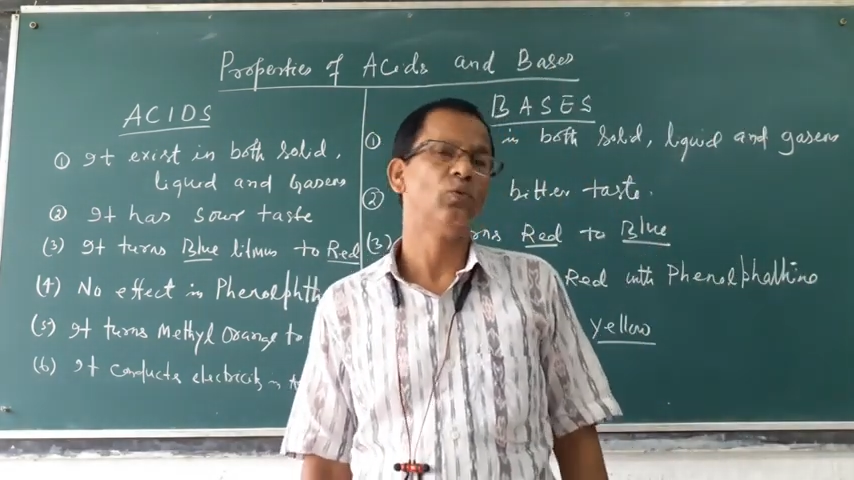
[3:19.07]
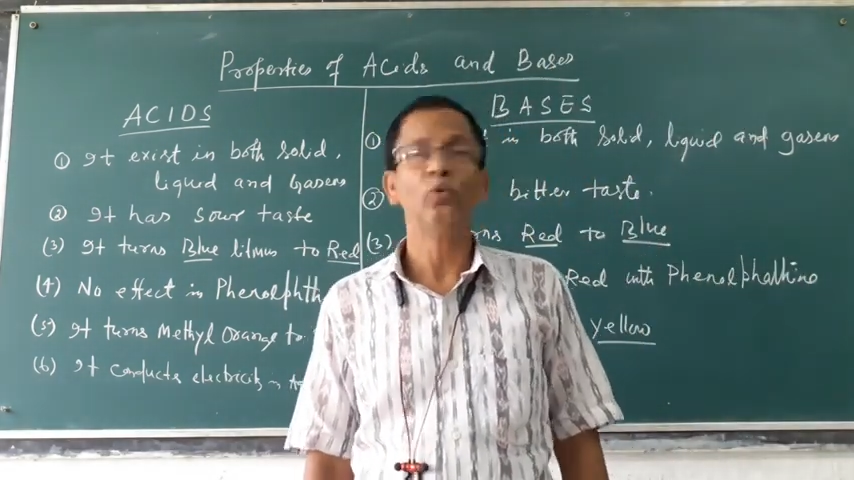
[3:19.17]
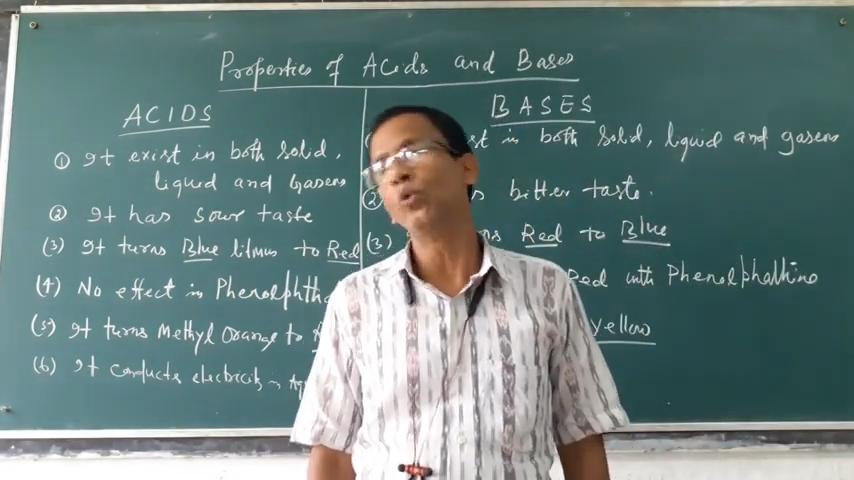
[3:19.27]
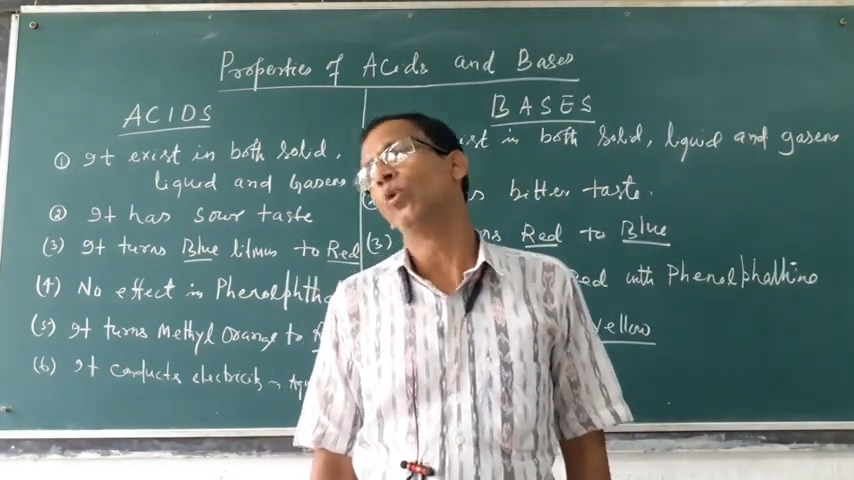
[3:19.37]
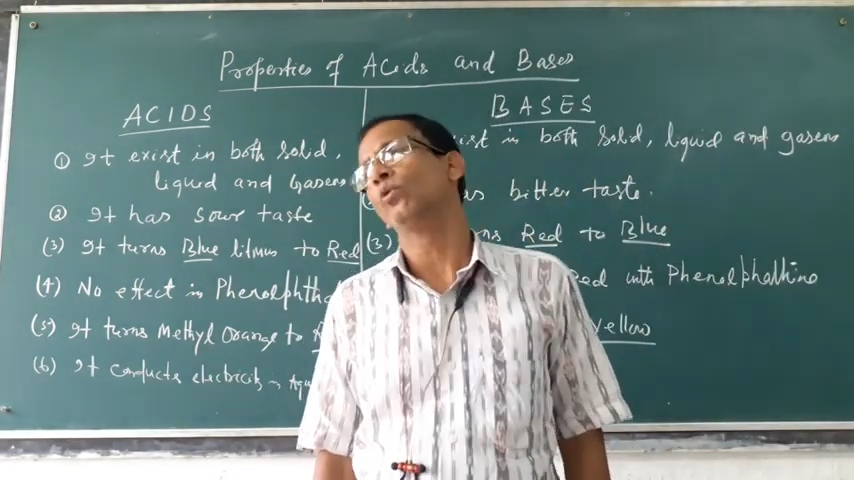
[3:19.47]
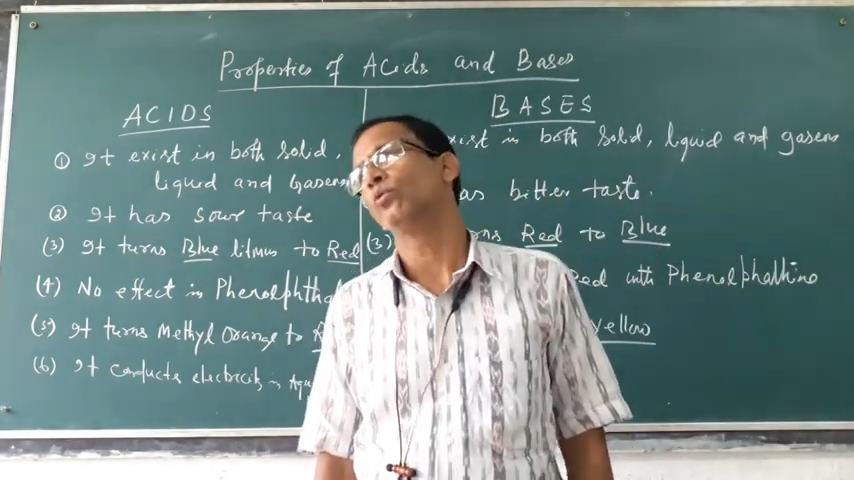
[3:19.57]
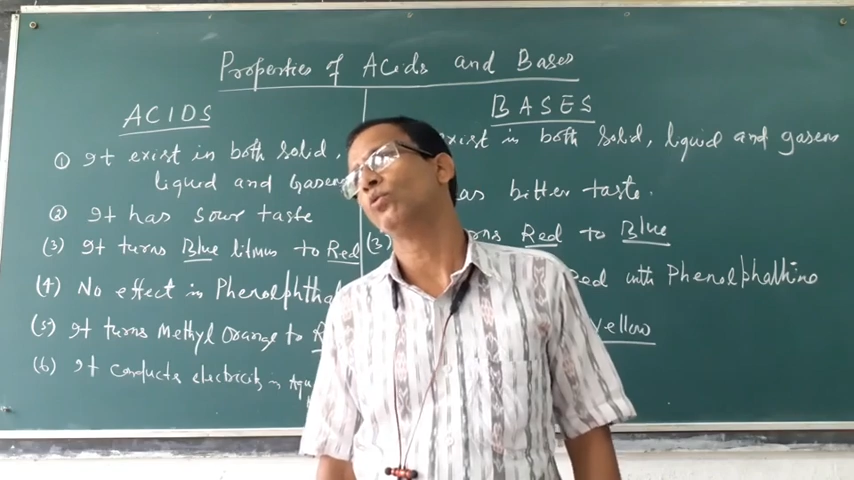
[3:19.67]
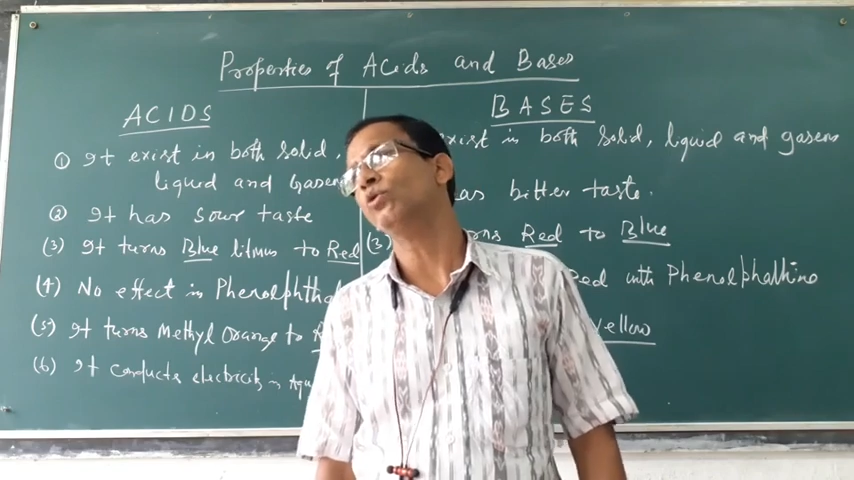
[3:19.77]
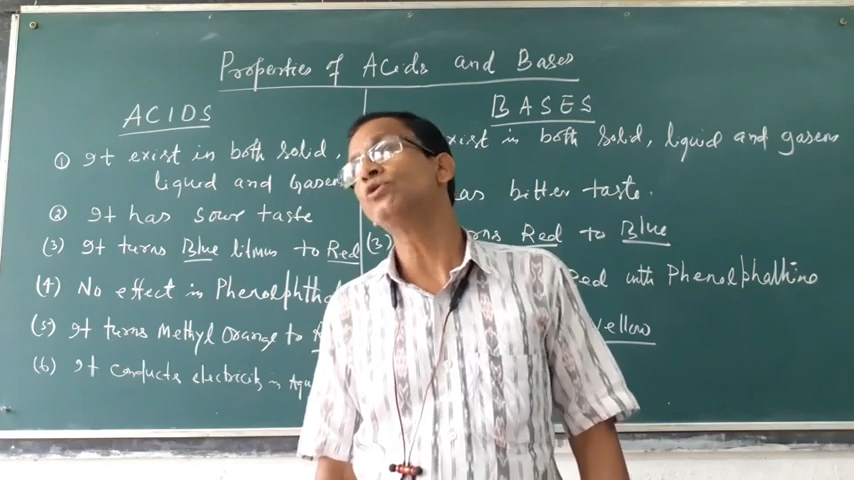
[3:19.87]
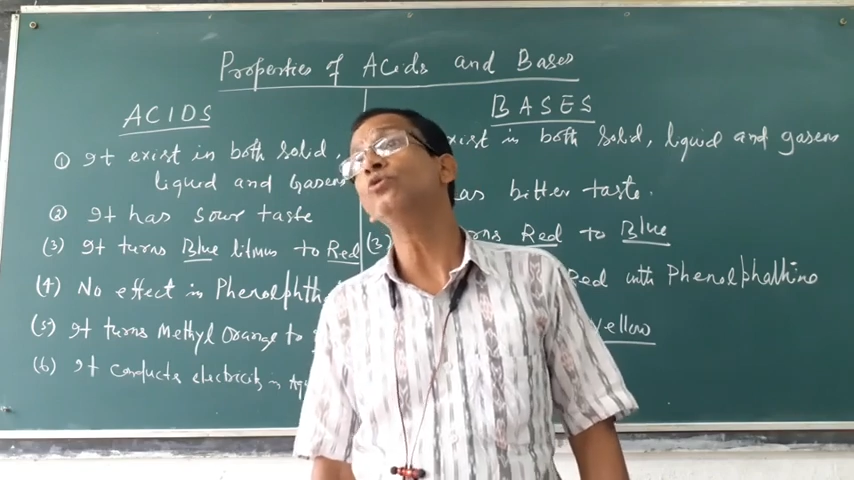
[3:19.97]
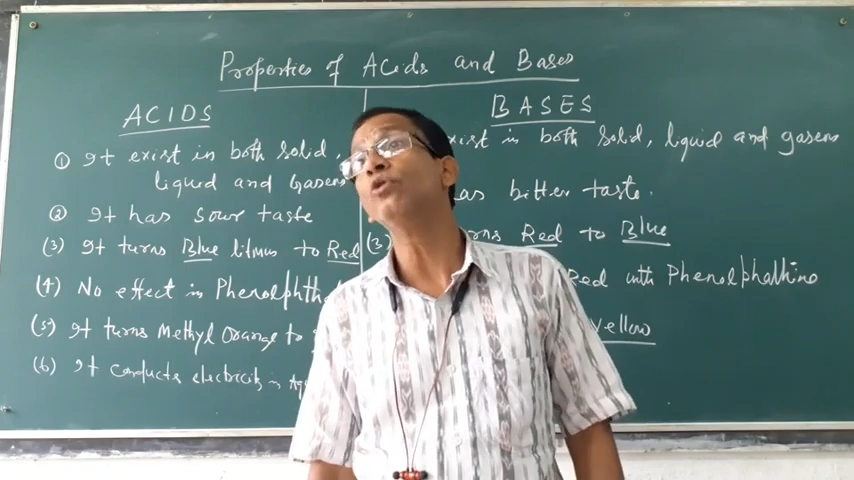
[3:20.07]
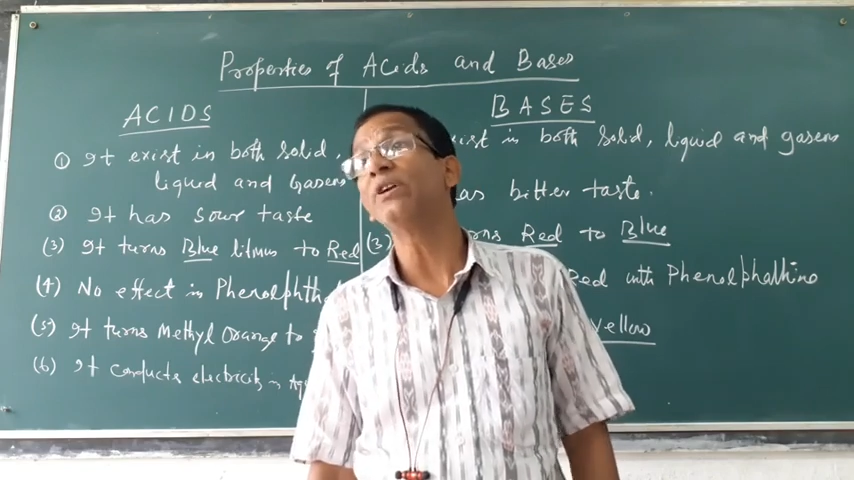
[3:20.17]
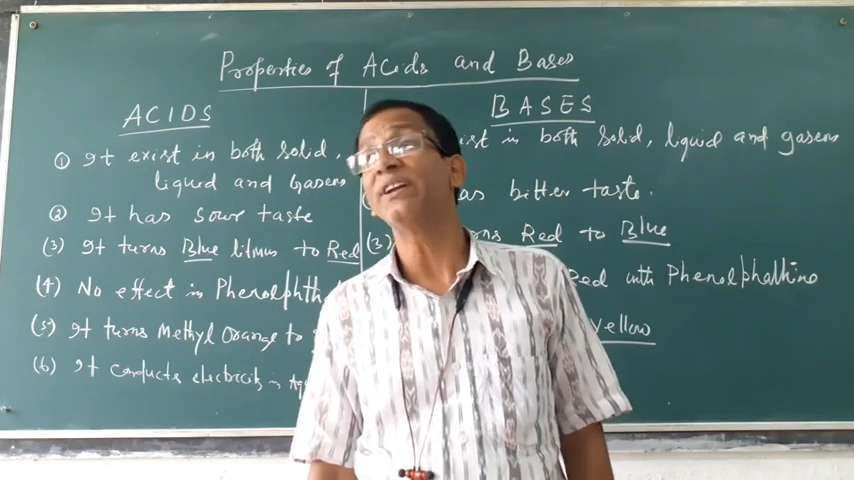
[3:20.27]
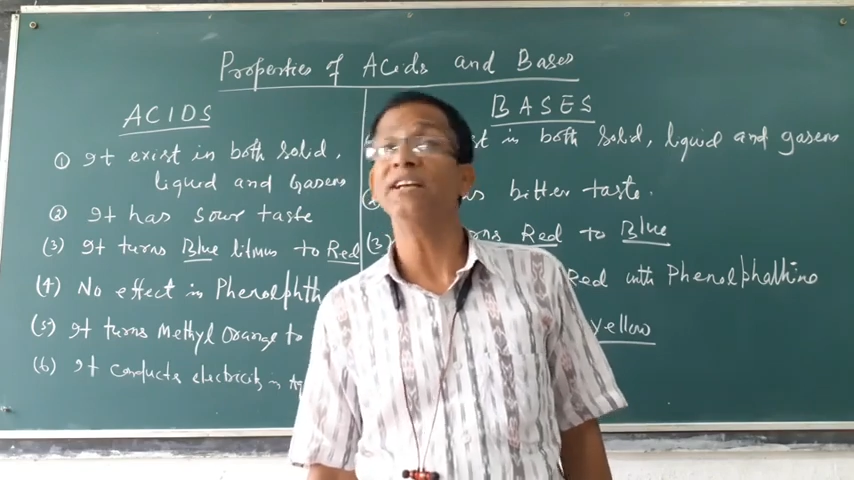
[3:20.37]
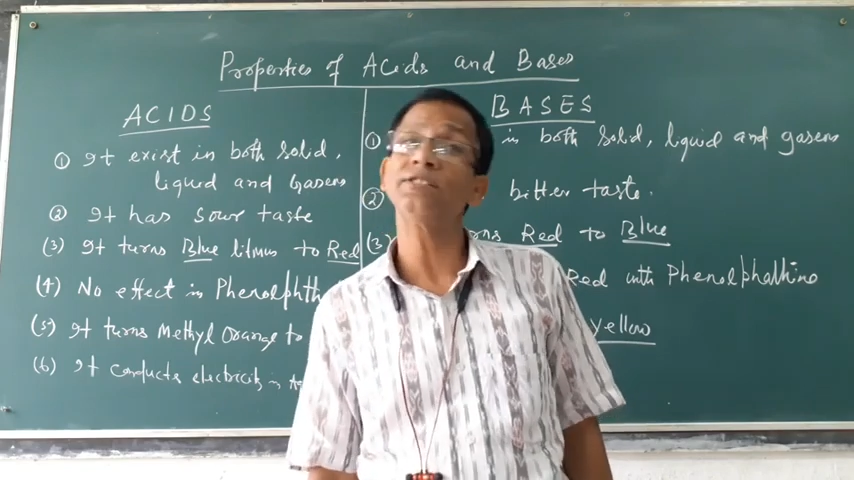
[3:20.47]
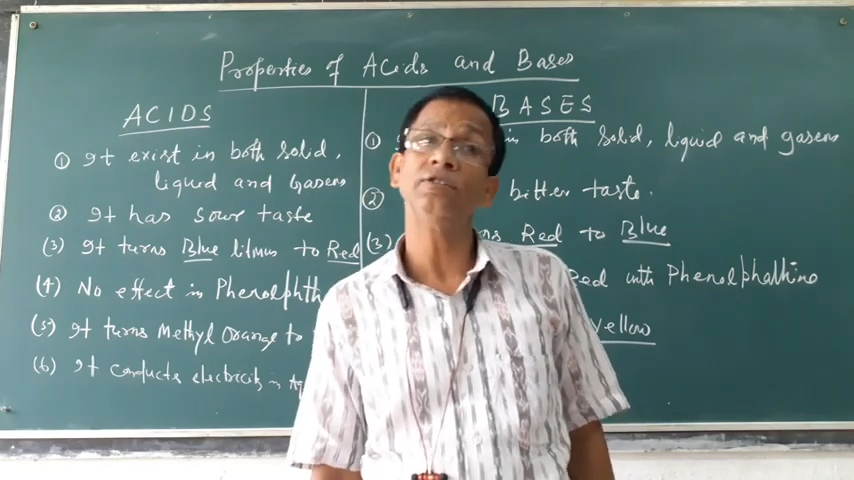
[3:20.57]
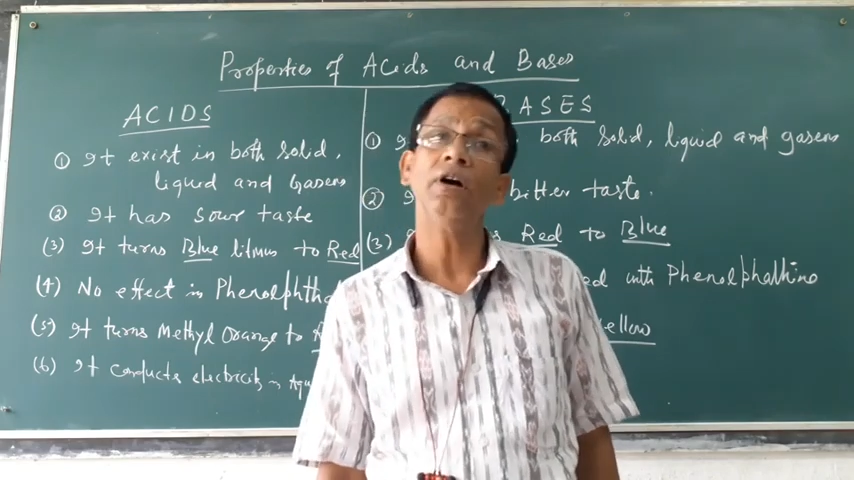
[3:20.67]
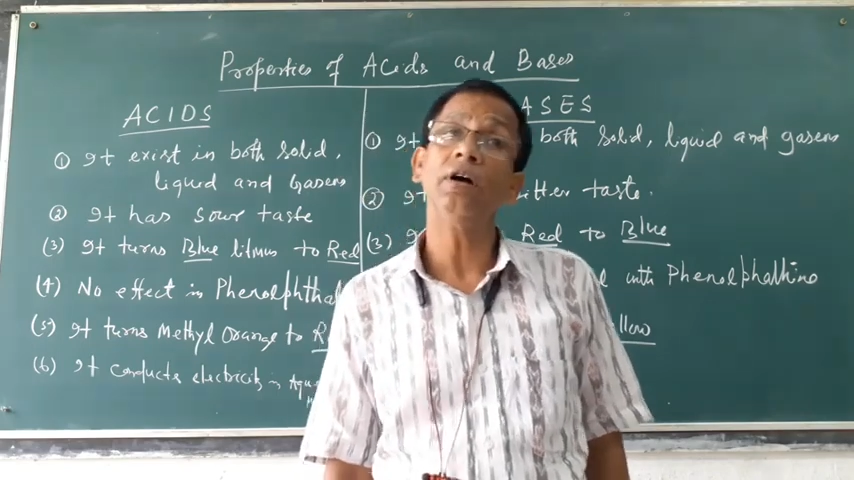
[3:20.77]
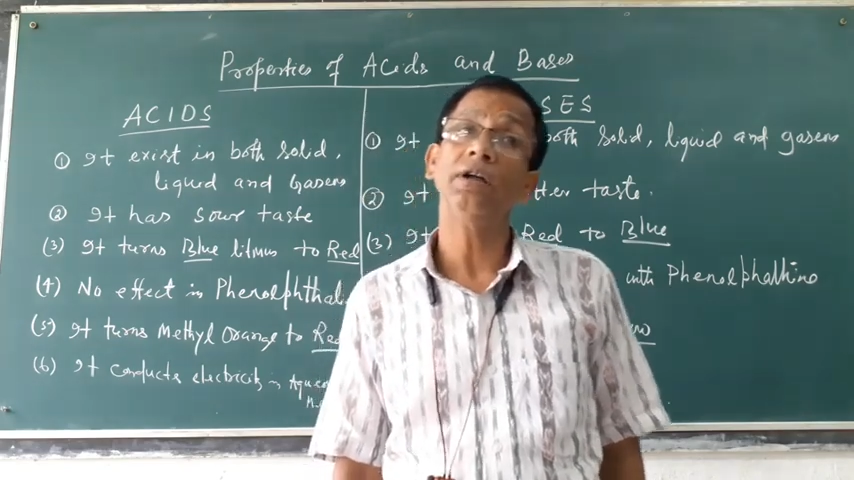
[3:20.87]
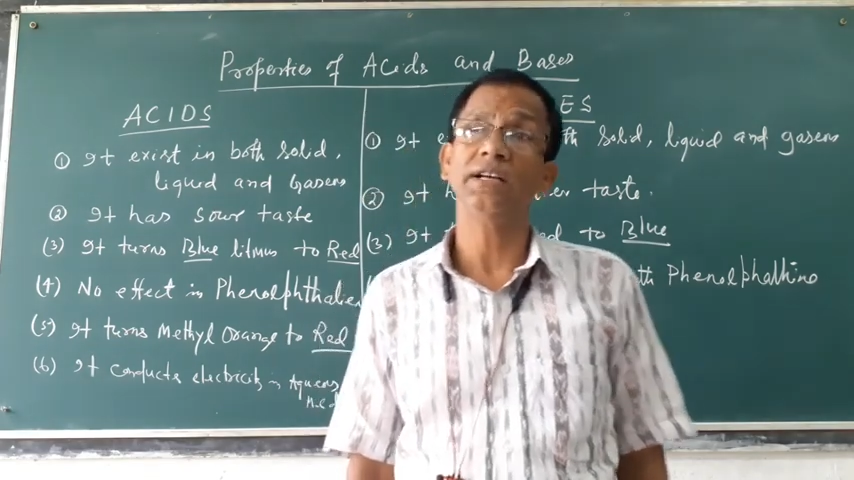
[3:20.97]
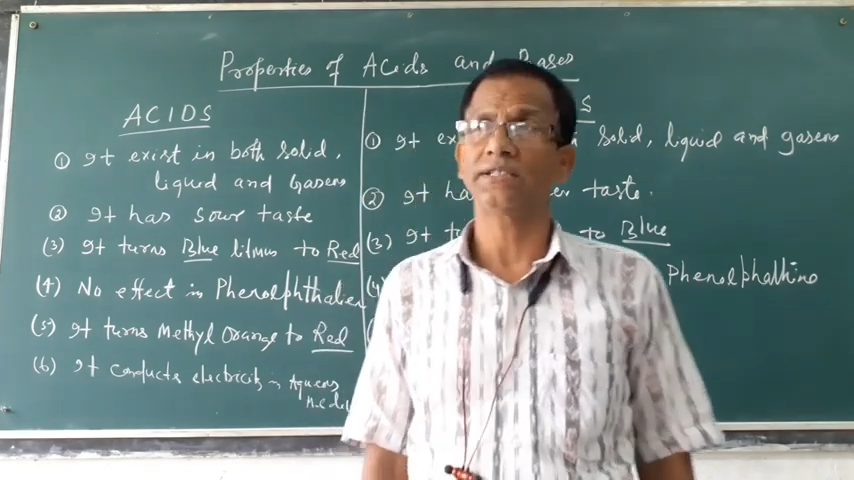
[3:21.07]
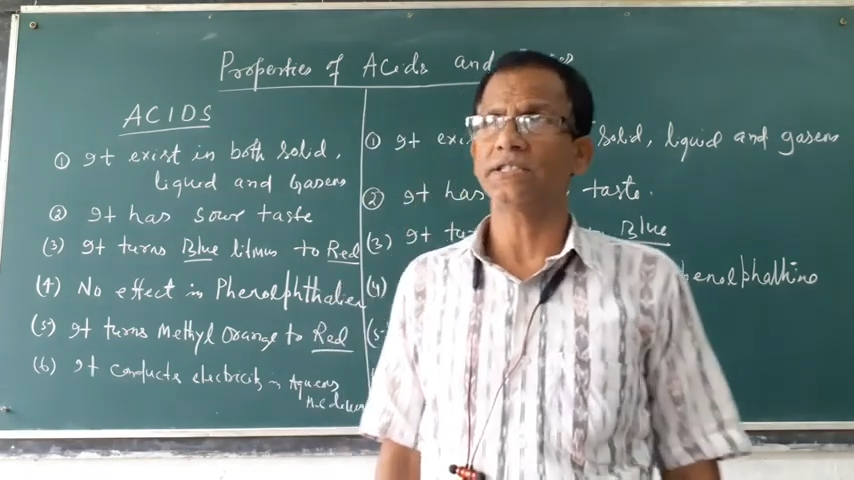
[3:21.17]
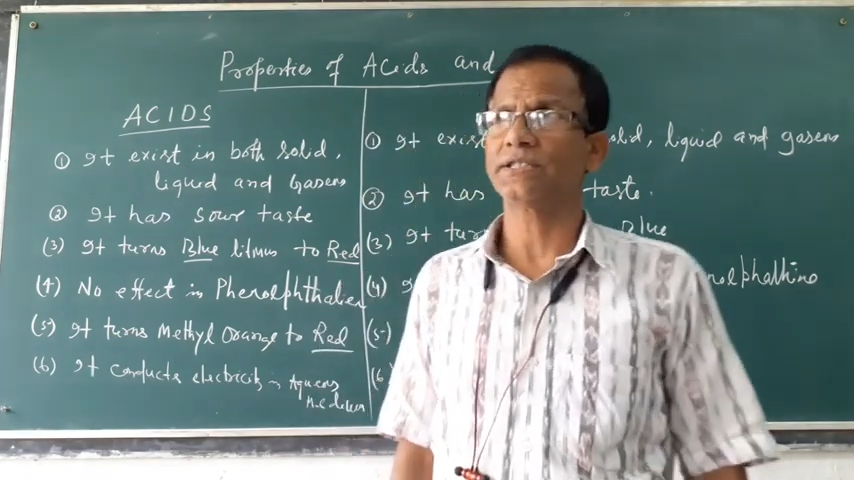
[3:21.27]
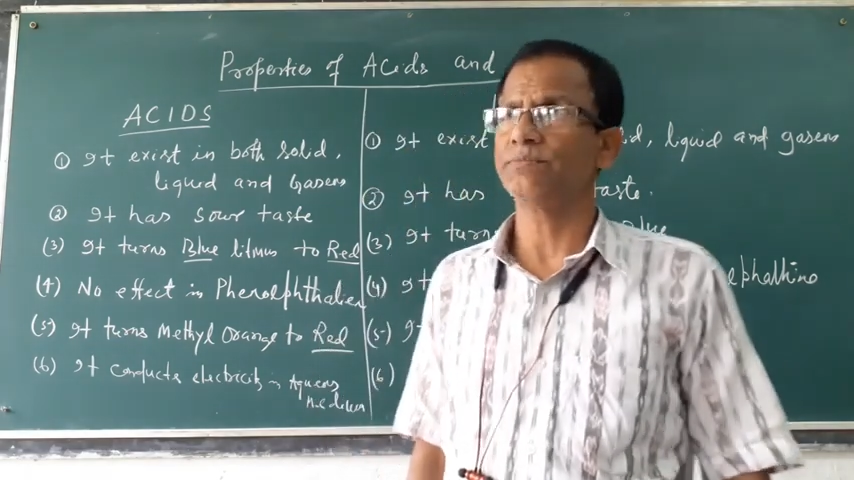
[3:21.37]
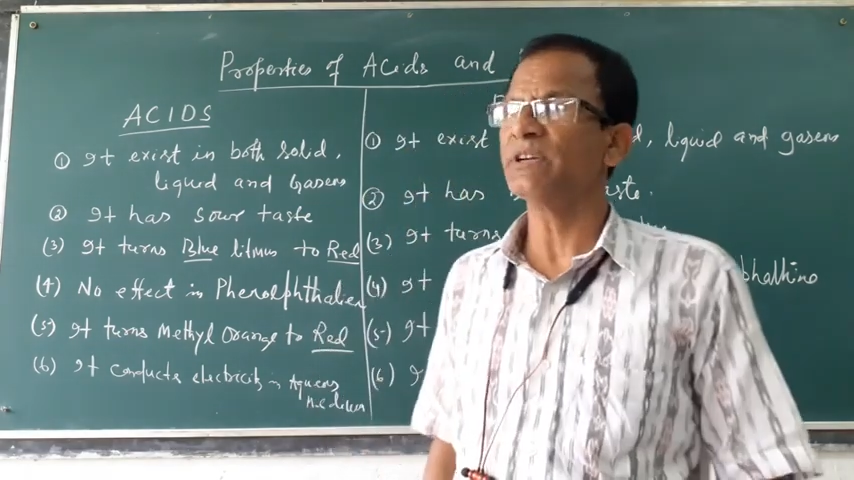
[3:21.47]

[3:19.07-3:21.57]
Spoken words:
No, we should not taste the acids,